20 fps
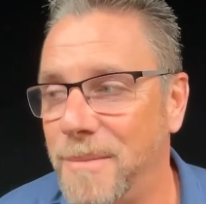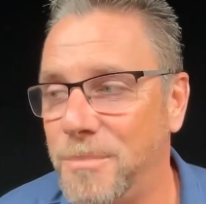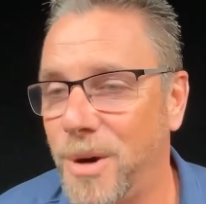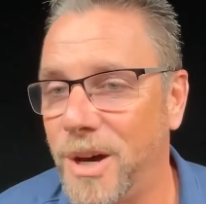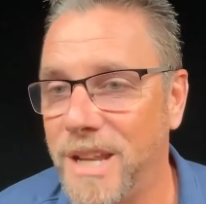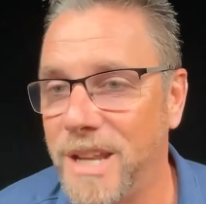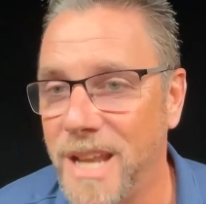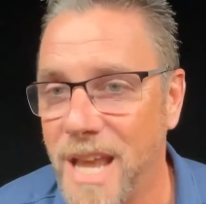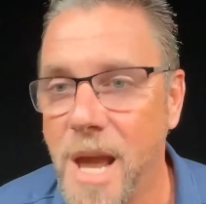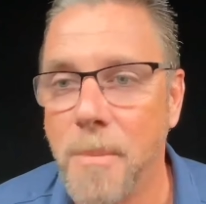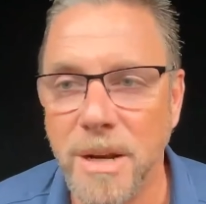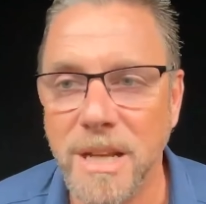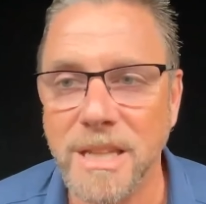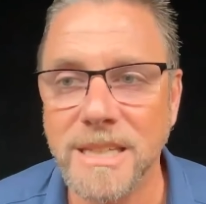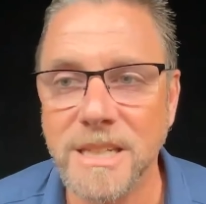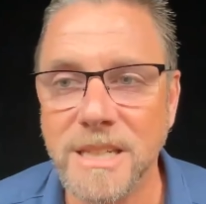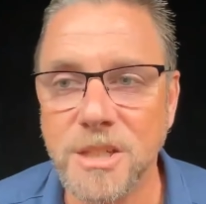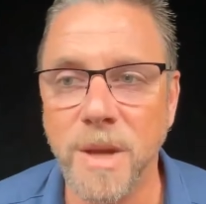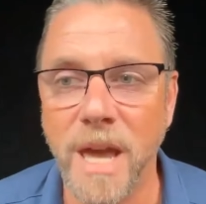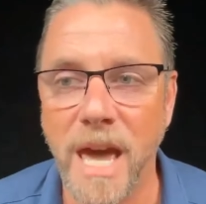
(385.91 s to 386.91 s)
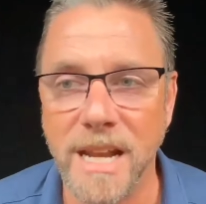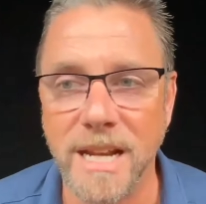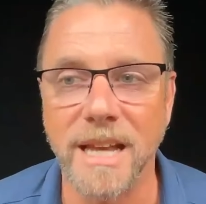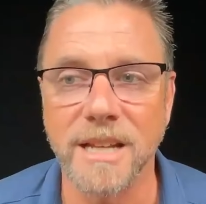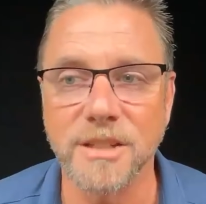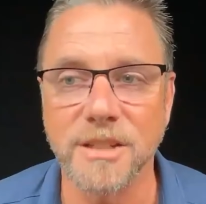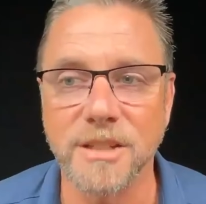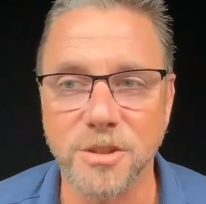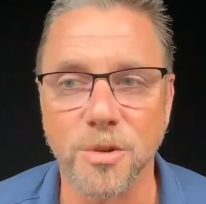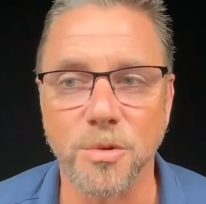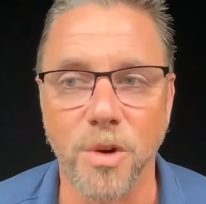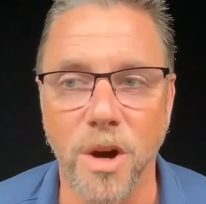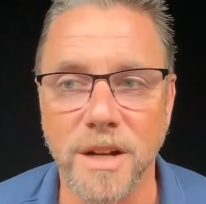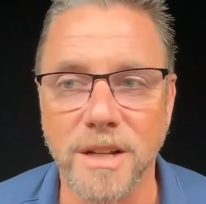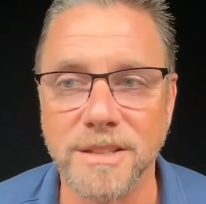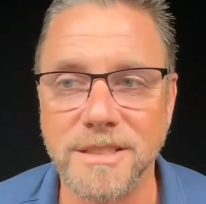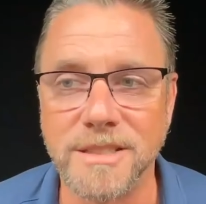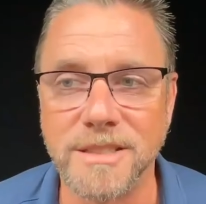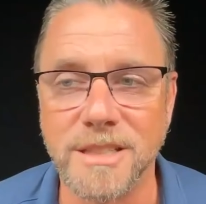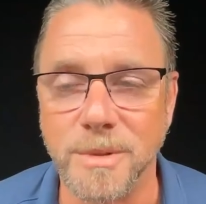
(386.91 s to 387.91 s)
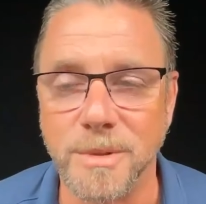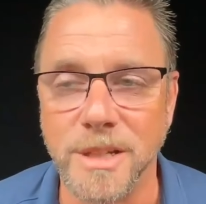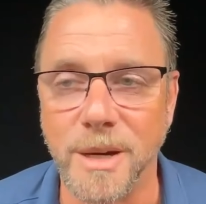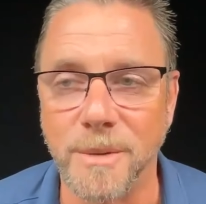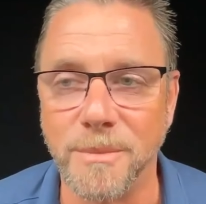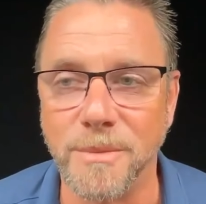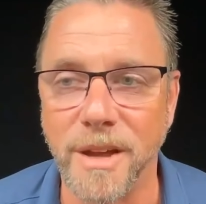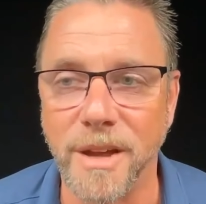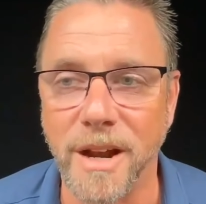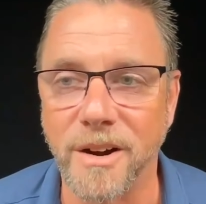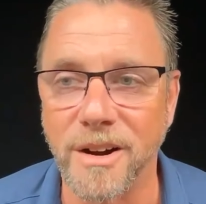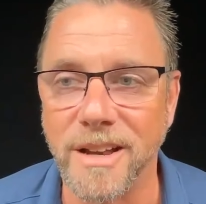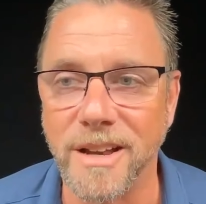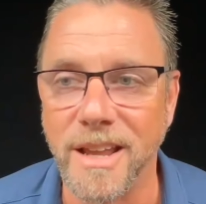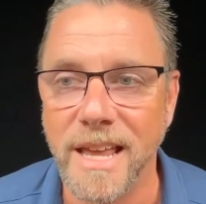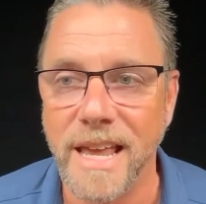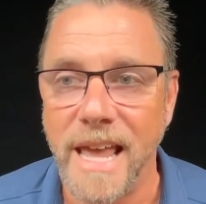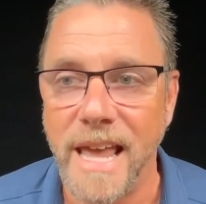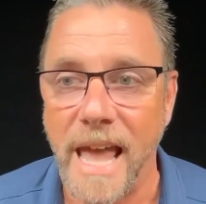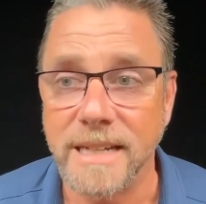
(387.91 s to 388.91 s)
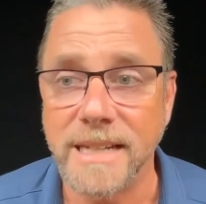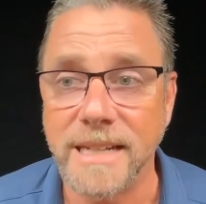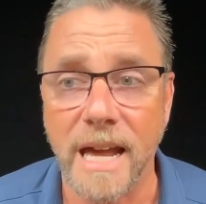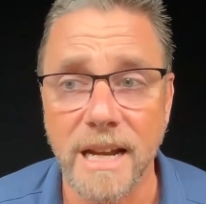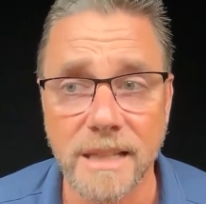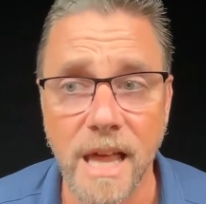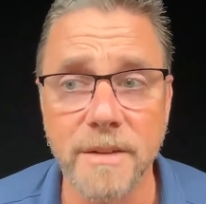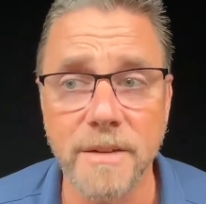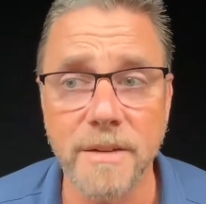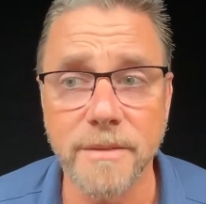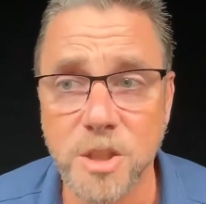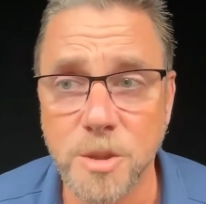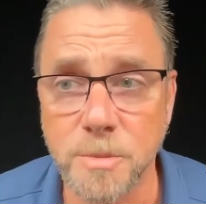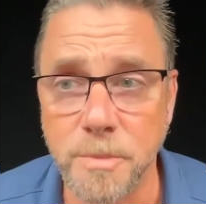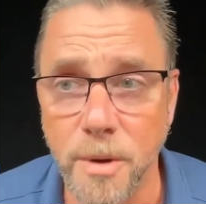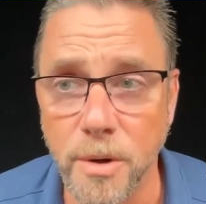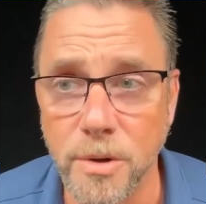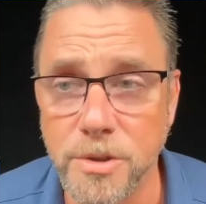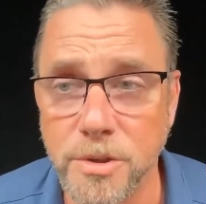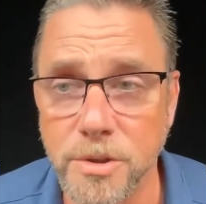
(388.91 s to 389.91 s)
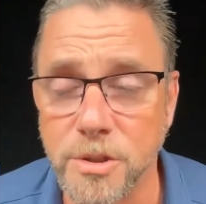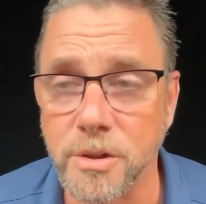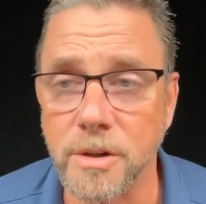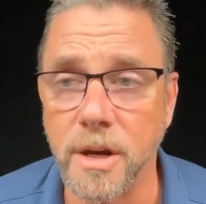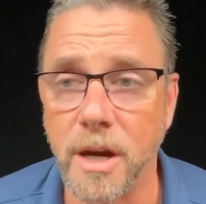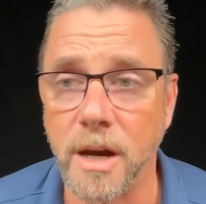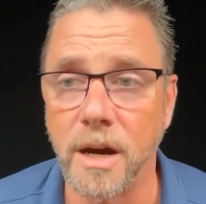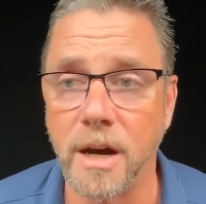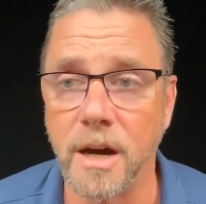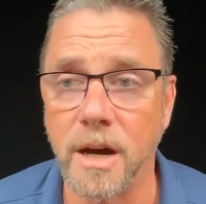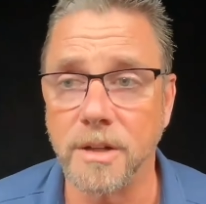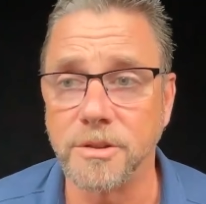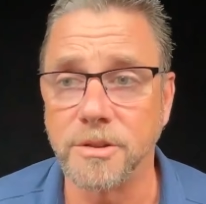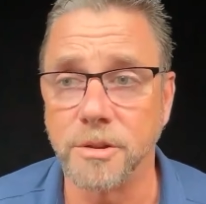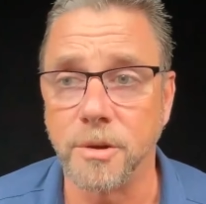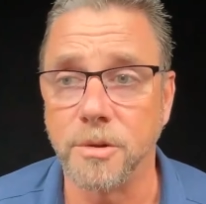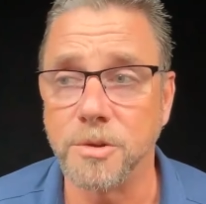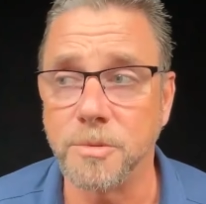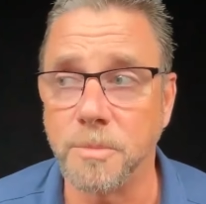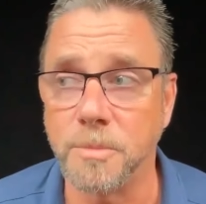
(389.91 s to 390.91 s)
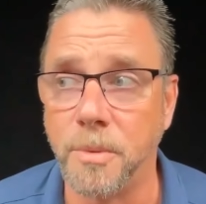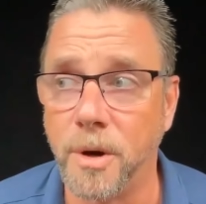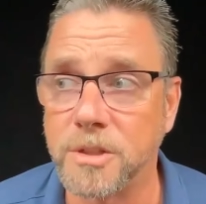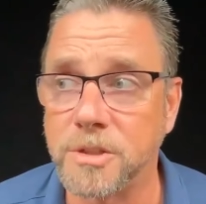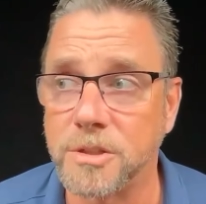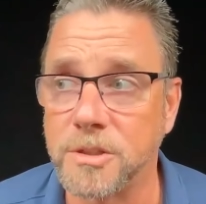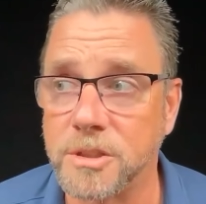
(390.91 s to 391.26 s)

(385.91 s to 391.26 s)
But at least we had a nice little run in CBM there, and got a lot of exposure to those books.